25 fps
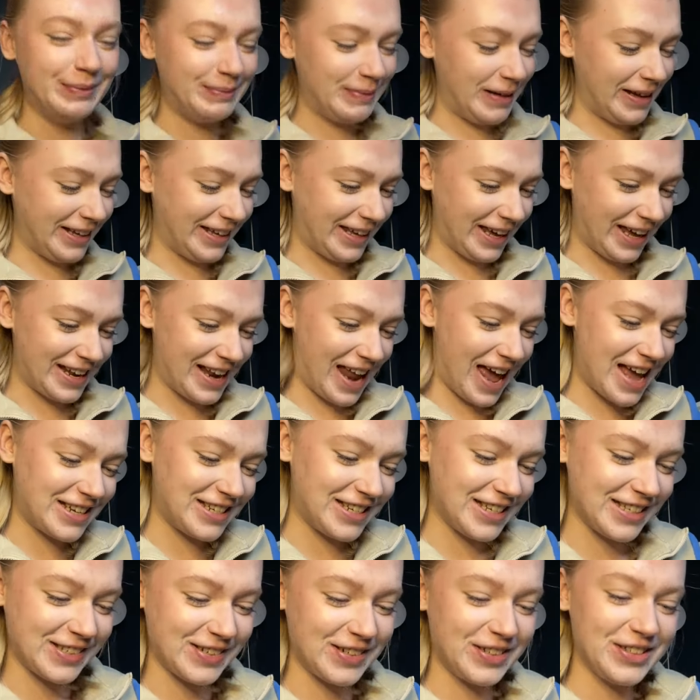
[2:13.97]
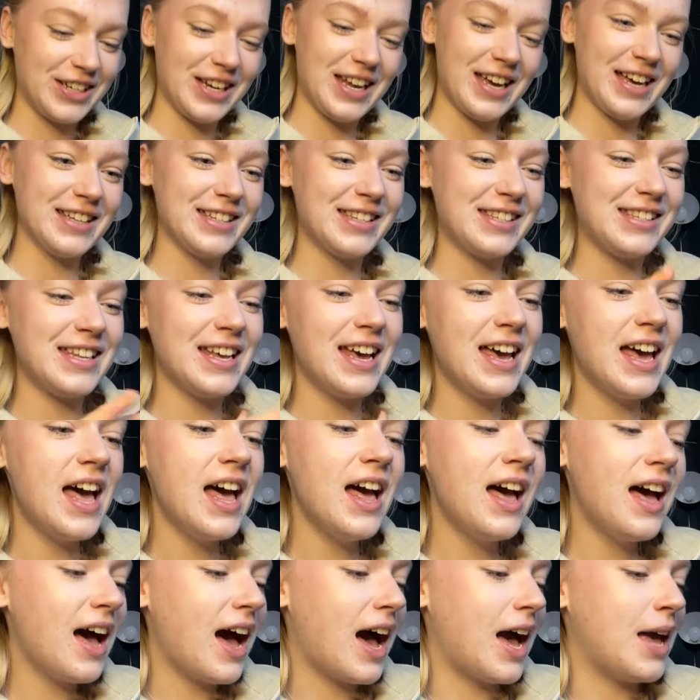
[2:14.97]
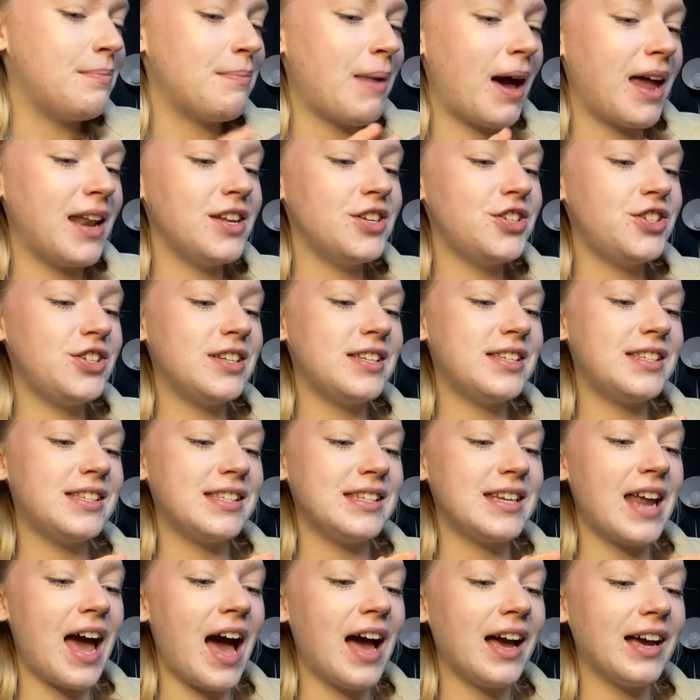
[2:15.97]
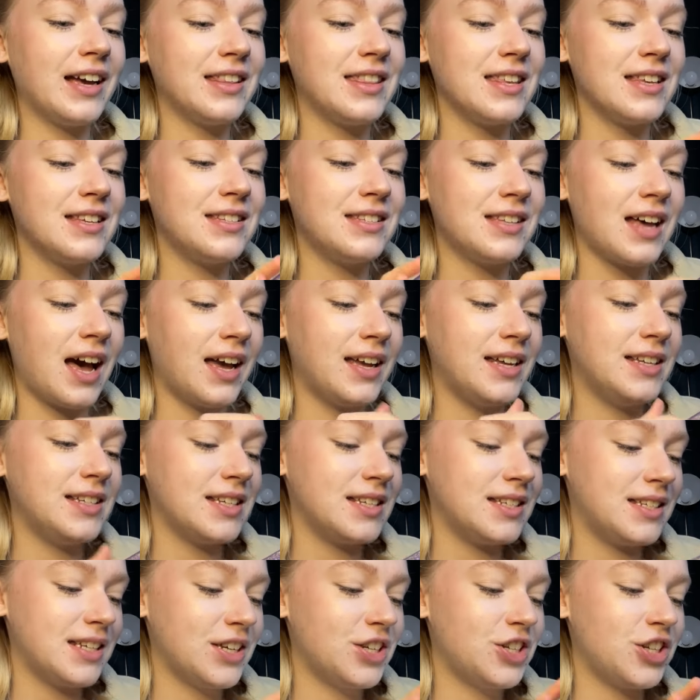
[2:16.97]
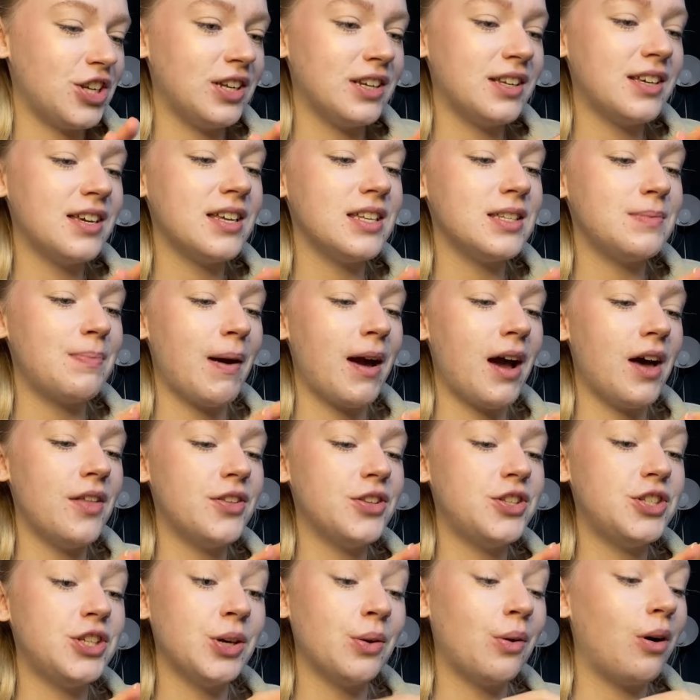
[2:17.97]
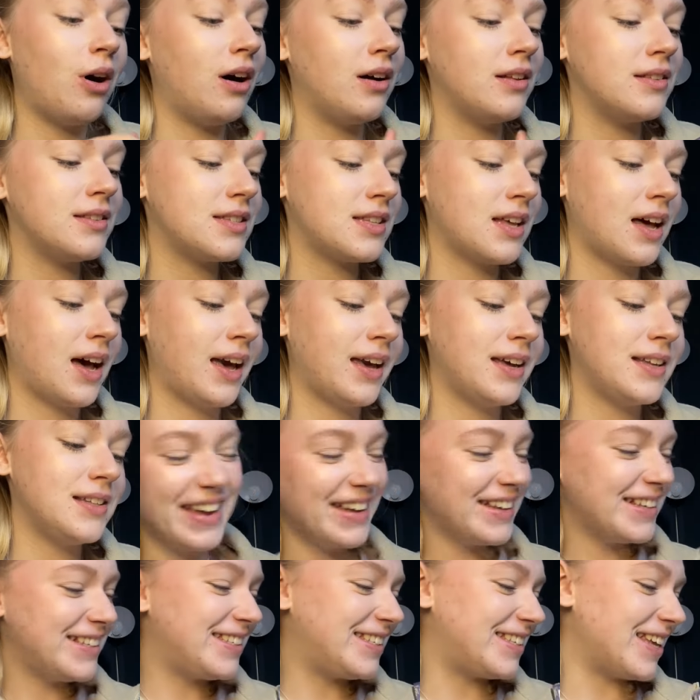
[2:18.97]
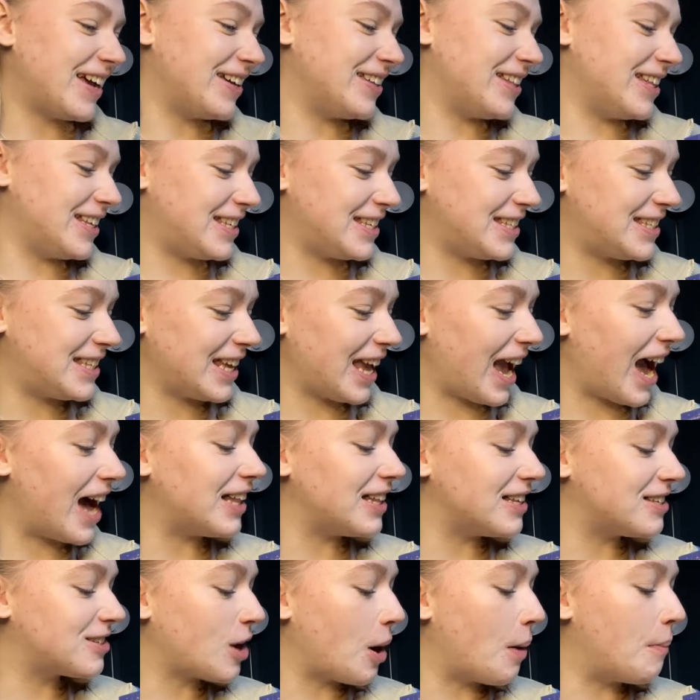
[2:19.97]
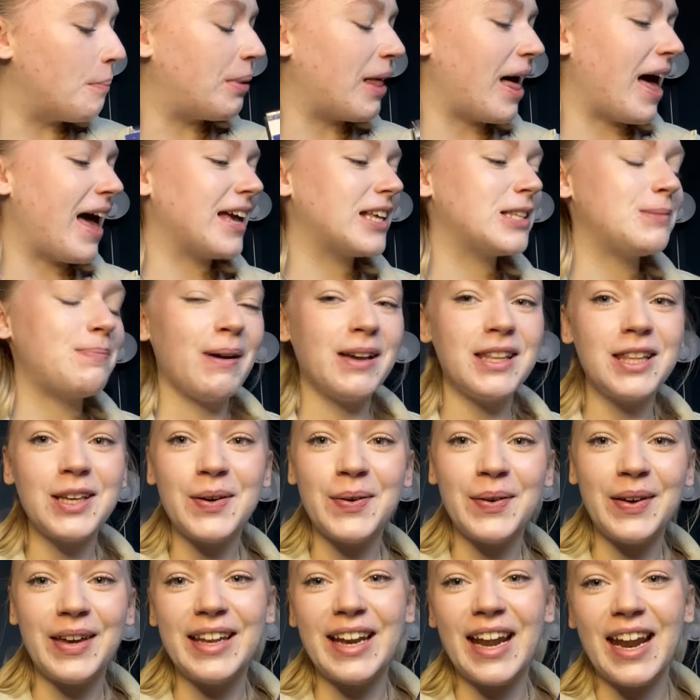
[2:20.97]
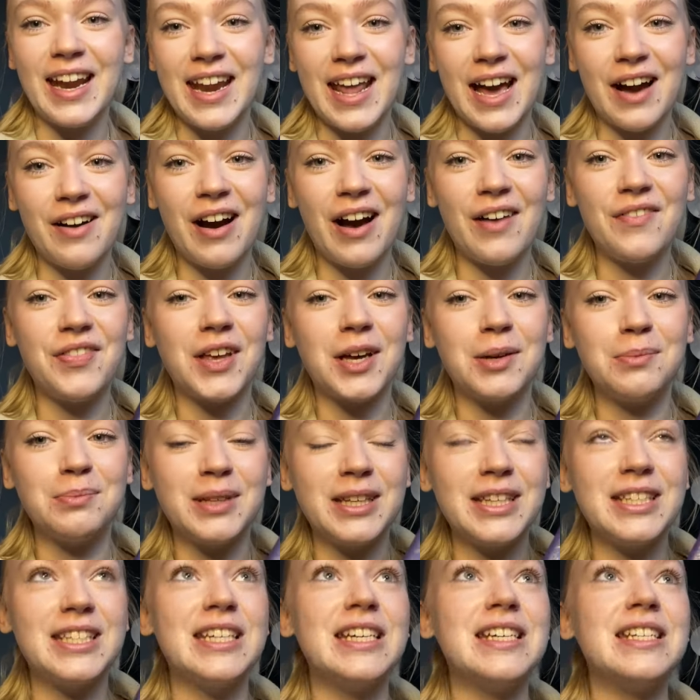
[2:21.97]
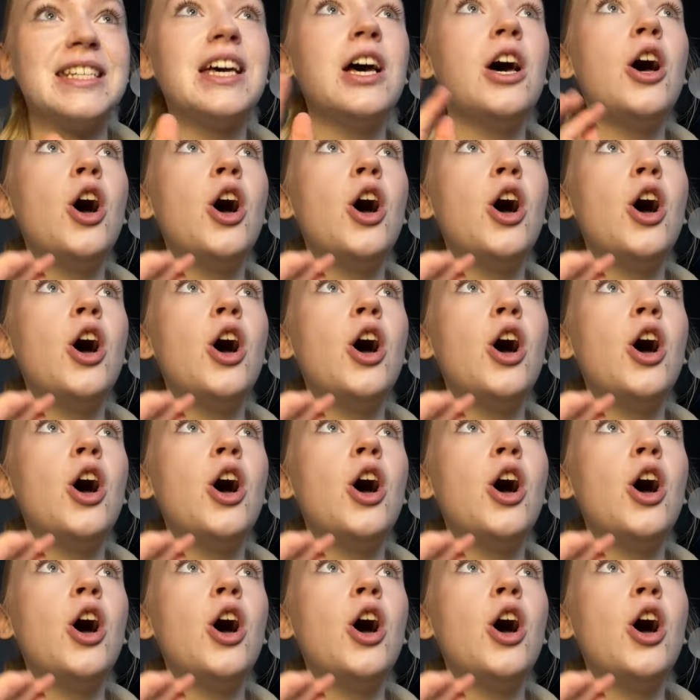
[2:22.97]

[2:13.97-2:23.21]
my goodness, she's gorgeous. I managed to snag the signed edition because my other two aren't signed. So this is the Atlas Complex by the Queen, and I now have the completed